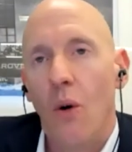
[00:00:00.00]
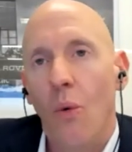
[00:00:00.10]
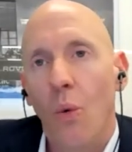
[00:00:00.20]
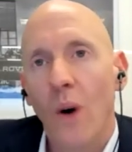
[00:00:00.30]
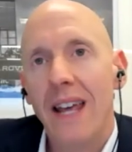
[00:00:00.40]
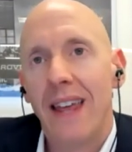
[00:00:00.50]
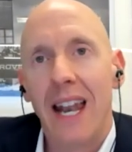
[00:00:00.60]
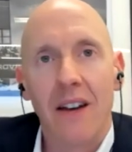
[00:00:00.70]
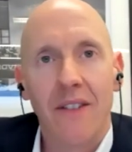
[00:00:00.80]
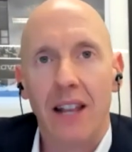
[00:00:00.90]
with
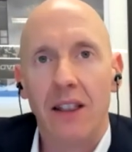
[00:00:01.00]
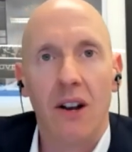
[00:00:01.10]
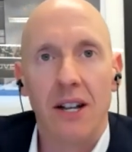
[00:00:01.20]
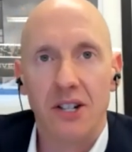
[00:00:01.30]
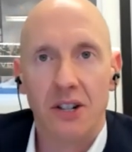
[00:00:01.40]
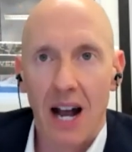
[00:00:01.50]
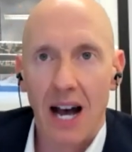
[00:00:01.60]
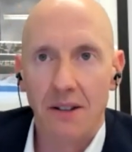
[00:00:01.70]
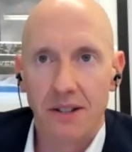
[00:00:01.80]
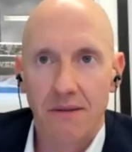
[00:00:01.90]
any of our knowledge
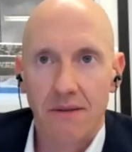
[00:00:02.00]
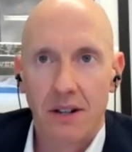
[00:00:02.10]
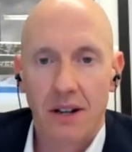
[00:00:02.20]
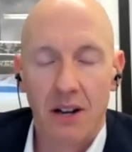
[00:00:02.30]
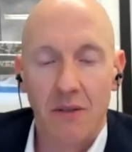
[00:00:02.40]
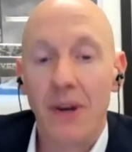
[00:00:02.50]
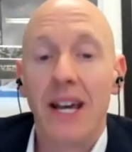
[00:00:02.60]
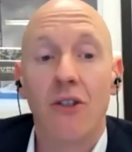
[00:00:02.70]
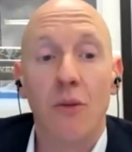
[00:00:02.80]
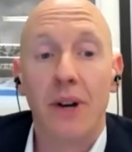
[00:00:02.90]
around kind of
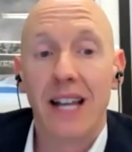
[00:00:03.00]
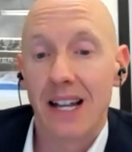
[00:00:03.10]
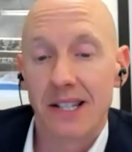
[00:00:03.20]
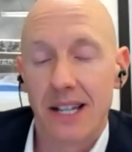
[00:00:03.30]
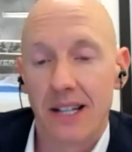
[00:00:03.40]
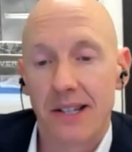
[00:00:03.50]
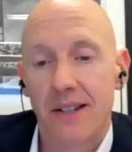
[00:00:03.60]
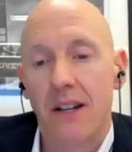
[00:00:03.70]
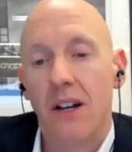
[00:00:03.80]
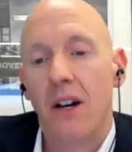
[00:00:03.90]
peer group
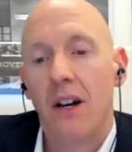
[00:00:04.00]
analysis